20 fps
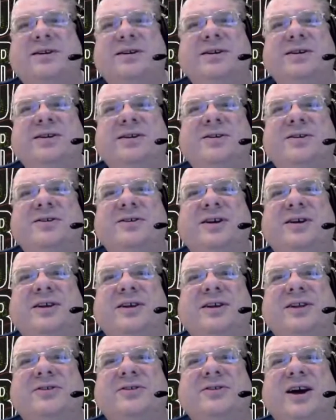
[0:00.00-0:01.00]
So
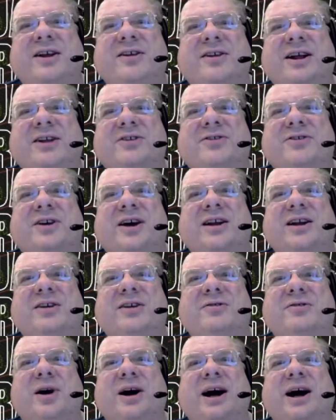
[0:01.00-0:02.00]
that's kind of
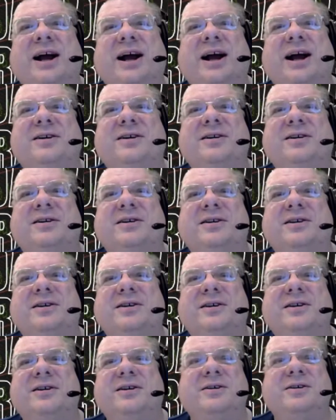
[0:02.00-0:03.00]
my
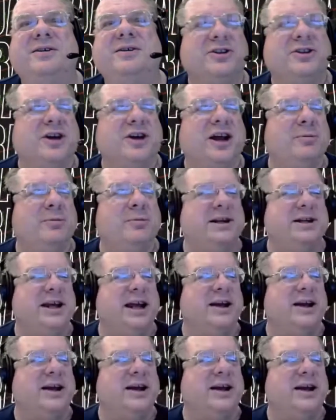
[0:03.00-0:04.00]
take
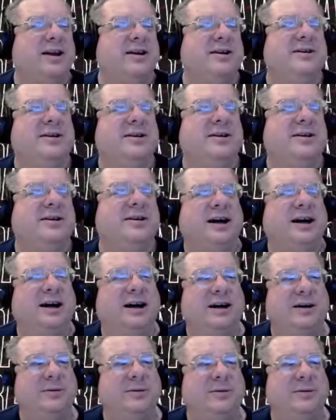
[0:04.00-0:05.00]
on it
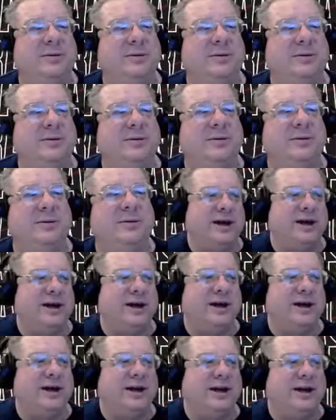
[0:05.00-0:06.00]
right here.
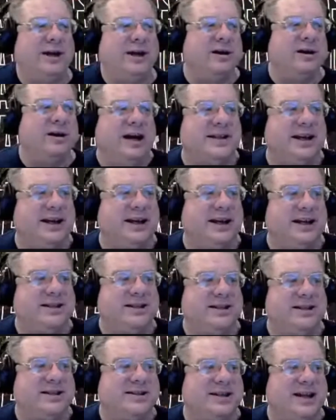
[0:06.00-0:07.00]
I think you
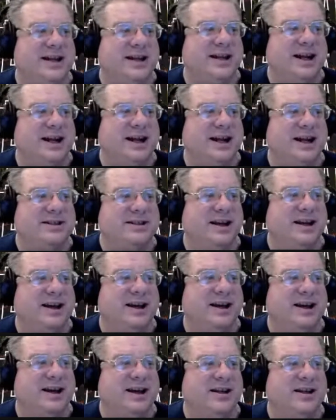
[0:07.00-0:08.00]
just
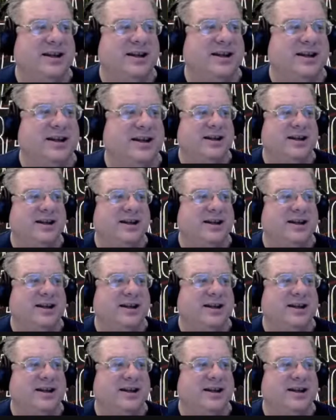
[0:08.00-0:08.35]
got